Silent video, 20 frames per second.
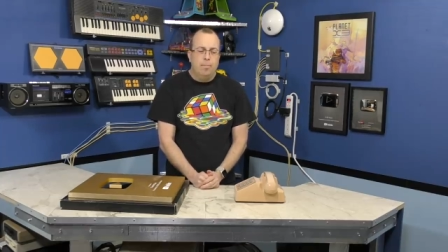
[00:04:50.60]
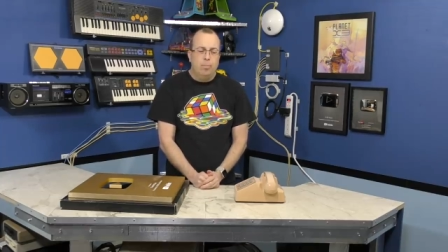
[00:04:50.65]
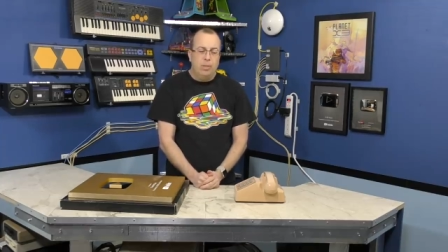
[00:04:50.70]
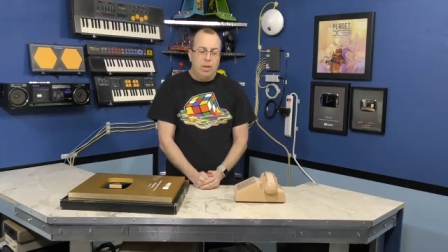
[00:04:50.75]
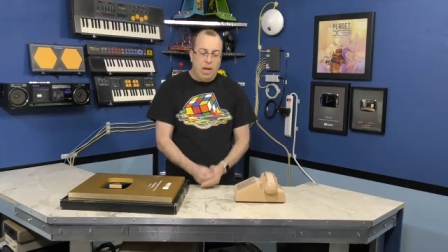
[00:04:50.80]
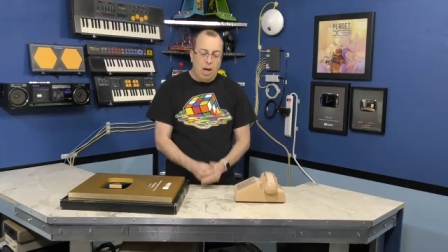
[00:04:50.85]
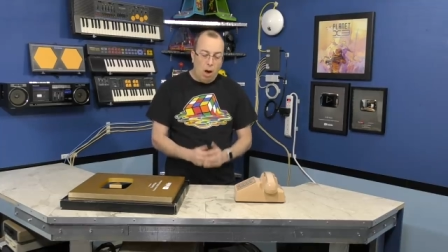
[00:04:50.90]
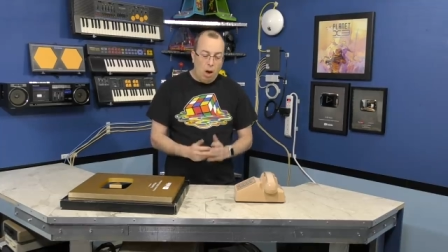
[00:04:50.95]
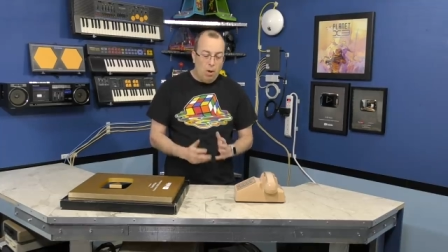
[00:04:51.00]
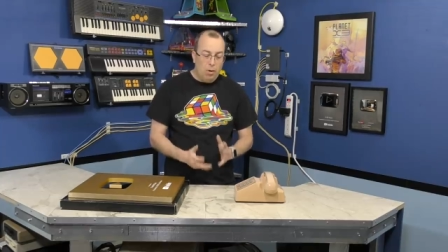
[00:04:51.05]

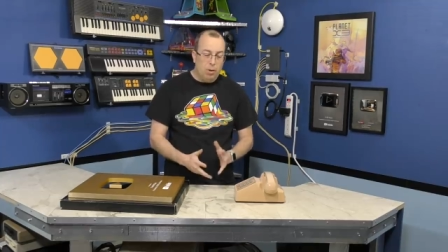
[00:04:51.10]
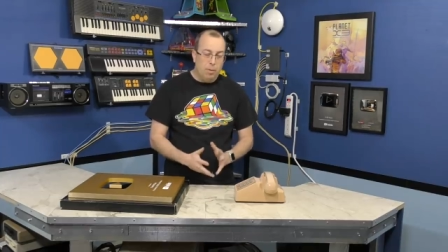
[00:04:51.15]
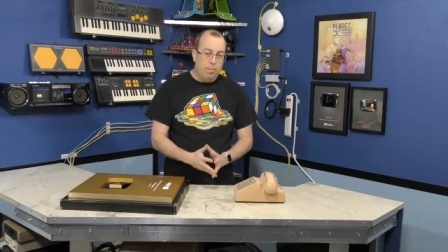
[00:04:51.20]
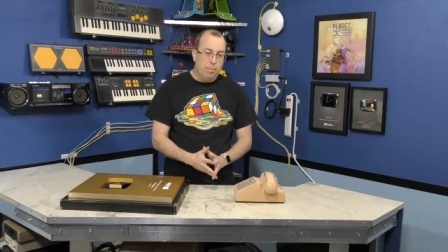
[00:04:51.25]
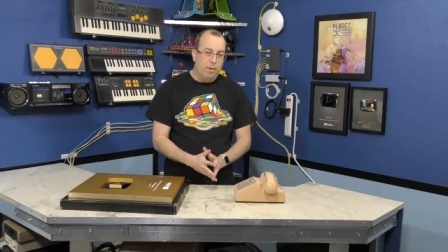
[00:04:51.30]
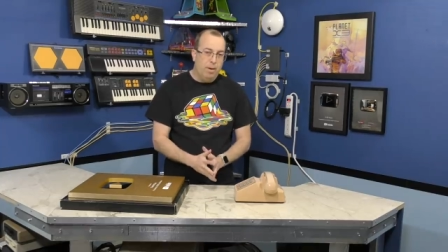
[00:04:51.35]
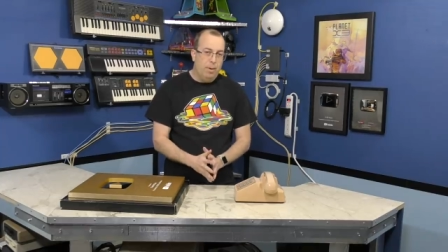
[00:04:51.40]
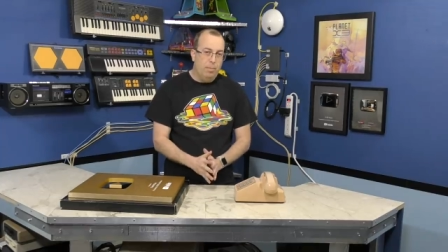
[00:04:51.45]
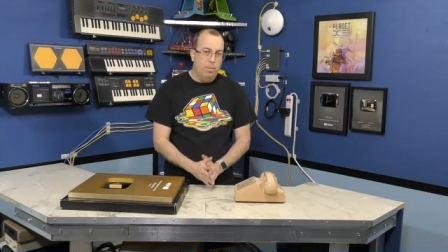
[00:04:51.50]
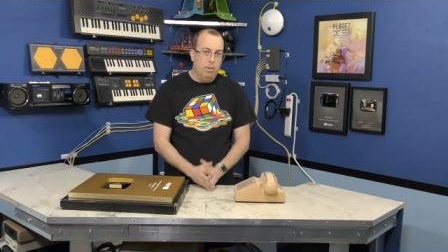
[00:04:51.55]
The other
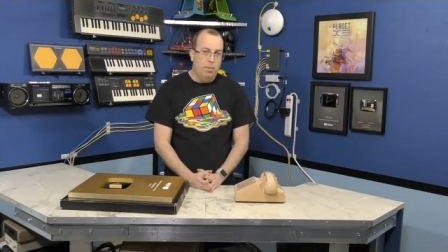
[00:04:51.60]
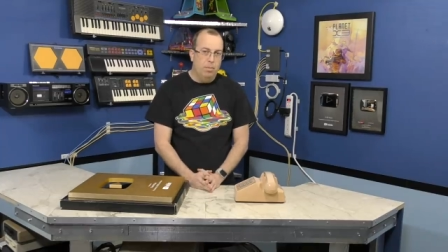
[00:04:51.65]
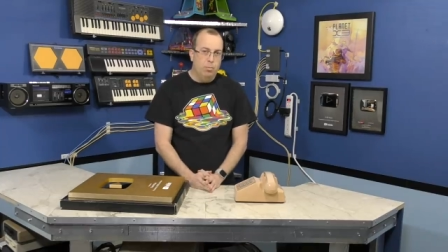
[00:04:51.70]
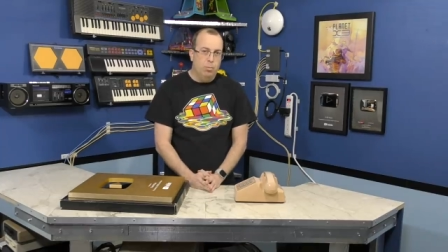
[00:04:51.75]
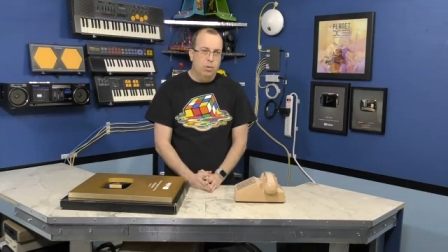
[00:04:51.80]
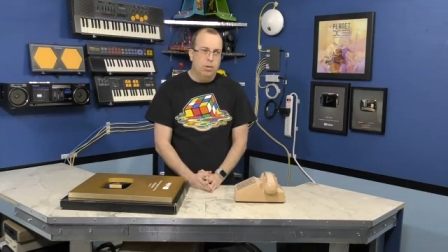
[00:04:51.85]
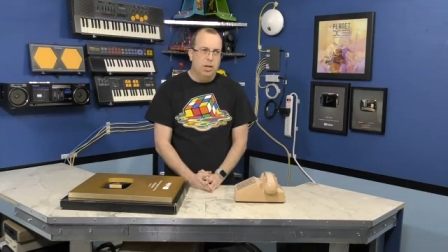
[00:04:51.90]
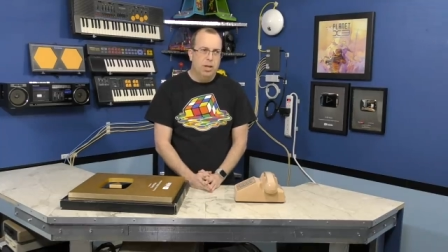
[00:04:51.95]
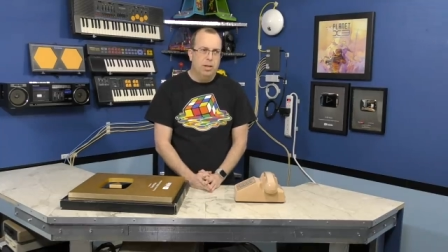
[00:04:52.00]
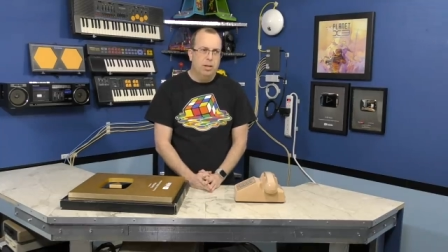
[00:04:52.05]
problem,
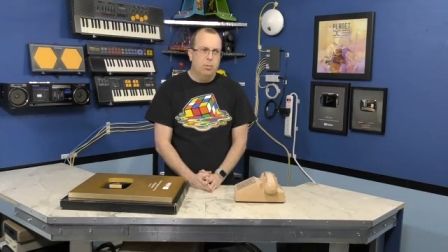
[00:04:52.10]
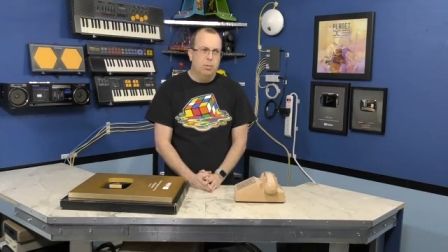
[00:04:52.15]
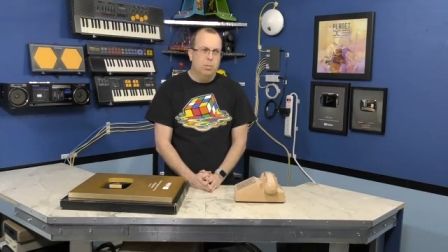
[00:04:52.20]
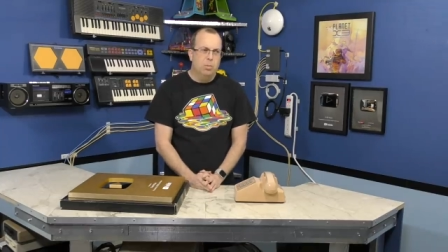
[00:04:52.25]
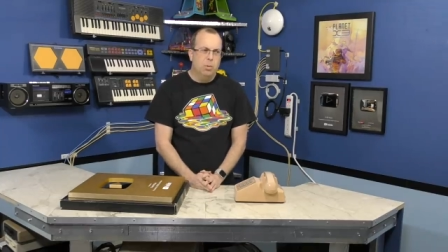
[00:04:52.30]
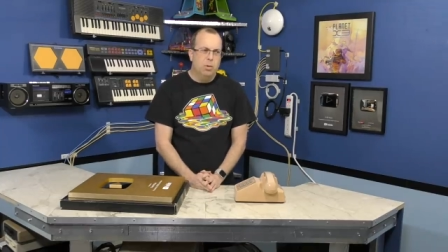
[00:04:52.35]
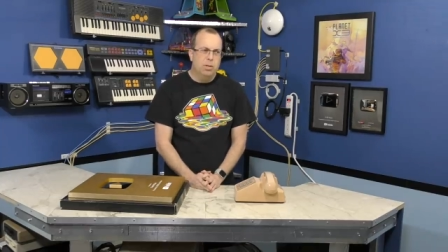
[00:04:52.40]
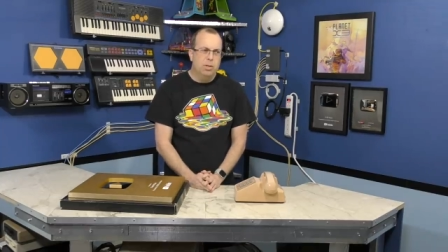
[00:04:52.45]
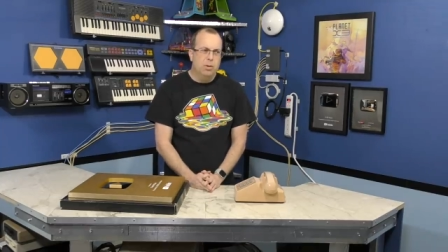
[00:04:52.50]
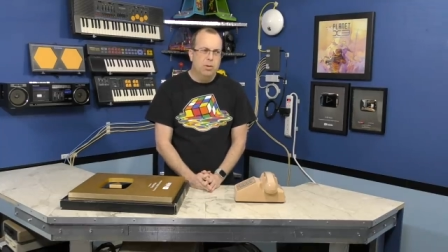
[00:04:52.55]
which I think was
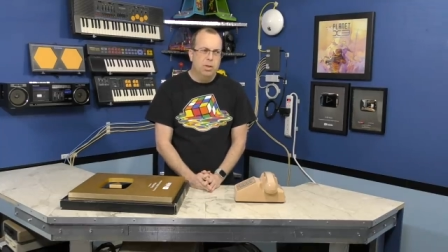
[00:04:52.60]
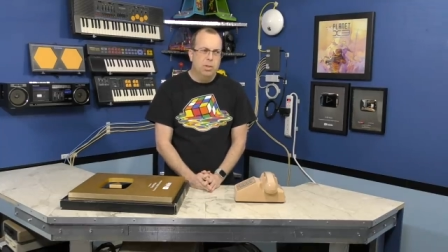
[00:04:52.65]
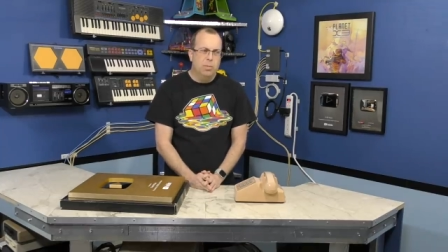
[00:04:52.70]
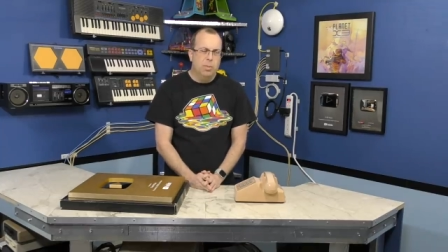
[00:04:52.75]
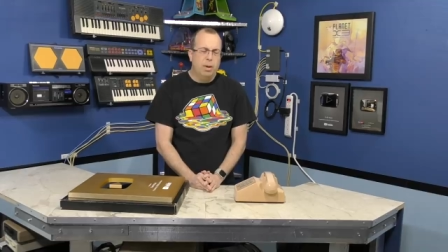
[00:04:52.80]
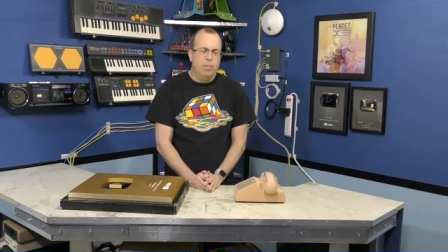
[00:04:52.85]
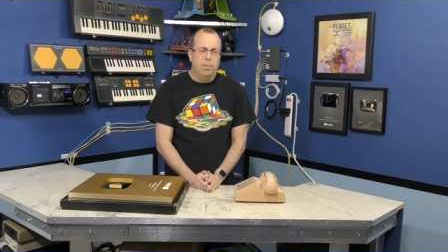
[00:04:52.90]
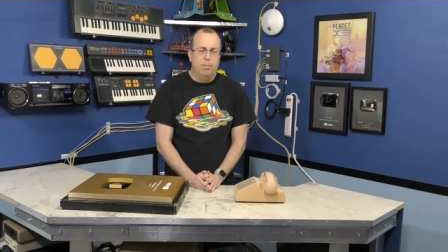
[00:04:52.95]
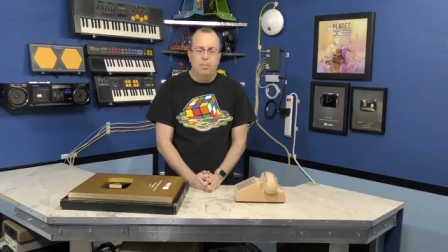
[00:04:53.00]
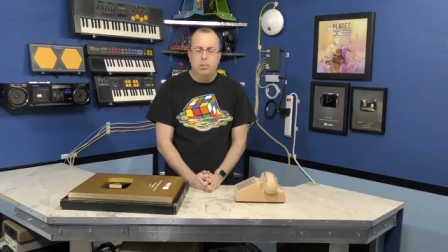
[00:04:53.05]
more serious
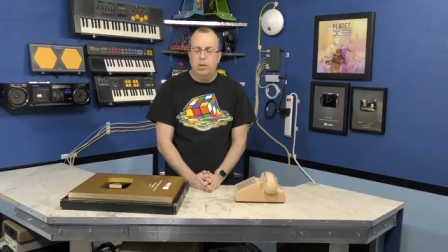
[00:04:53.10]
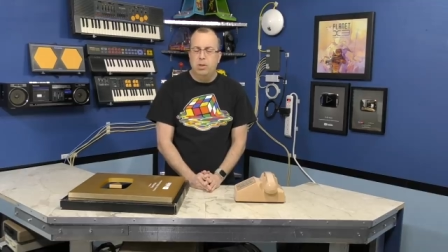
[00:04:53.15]
problem,